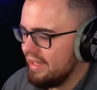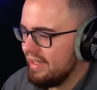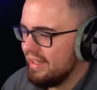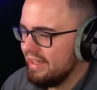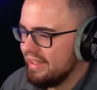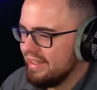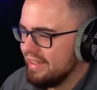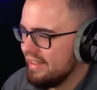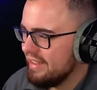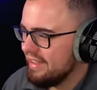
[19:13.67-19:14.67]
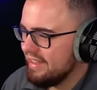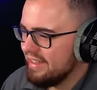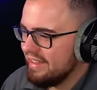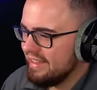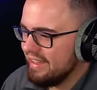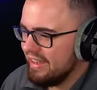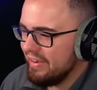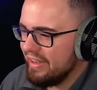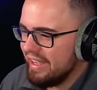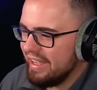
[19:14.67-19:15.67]
get you back home.
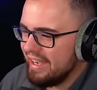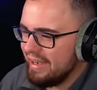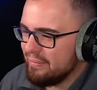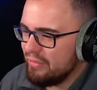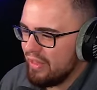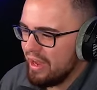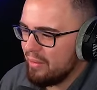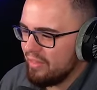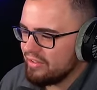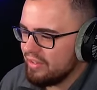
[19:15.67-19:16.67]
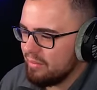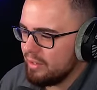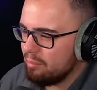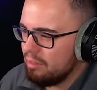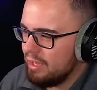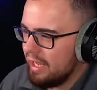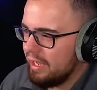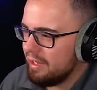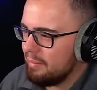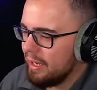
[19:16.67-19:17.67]
Okay, I'm flying around the city with a
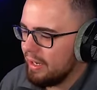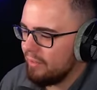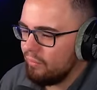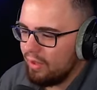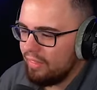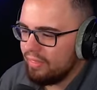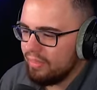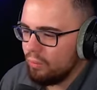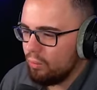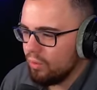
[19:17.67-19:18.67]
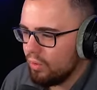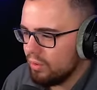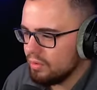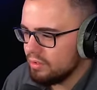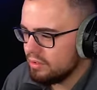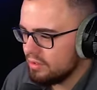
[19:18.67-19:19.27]
plant in my hand. What in the world?